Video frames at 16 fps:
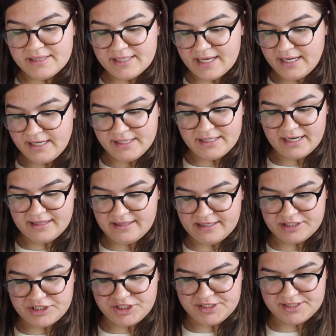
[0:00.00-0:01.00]
And then I
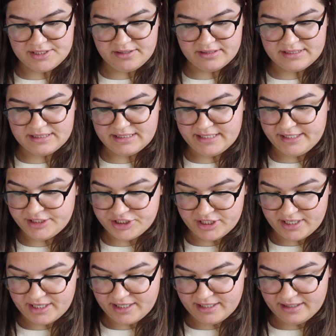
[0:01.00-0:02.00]
think she starts
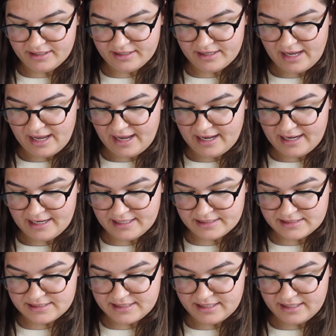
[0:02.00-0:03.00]
teaching
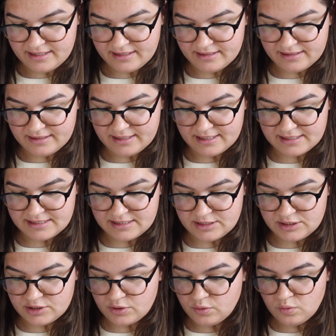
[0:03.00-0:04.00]
at this
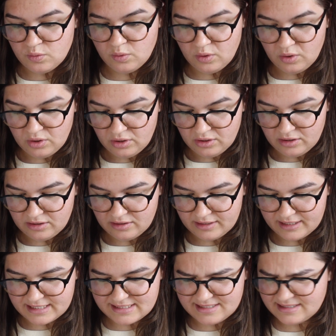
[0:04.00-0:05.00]
school.
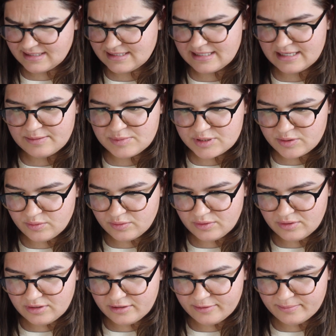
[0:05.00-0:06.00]
Is it the same
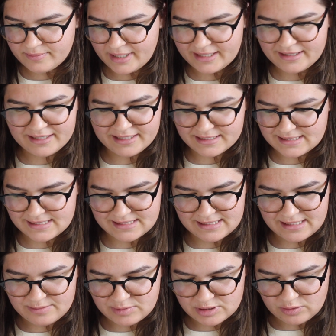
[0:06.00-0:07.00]
school? I think it's the
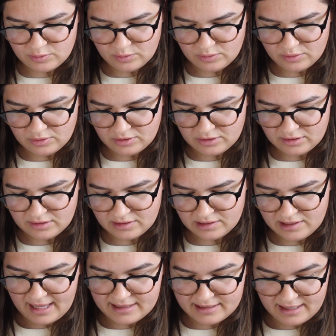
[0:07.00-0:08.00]
same
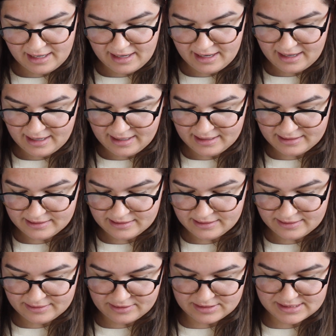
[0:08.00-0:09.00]
school. And then
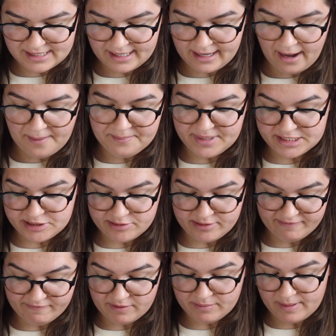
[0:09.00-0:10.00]
there's like a
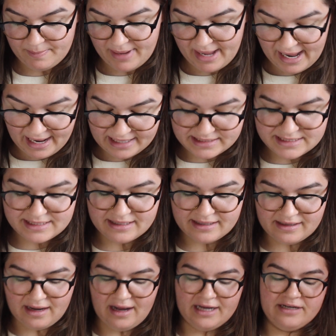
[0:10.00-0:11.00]
mystery from the past
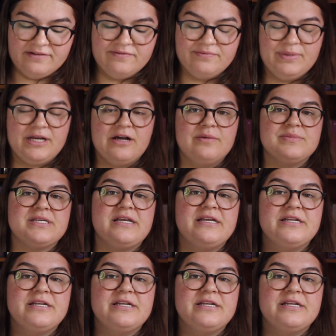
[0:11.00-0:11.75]
that kind of becomes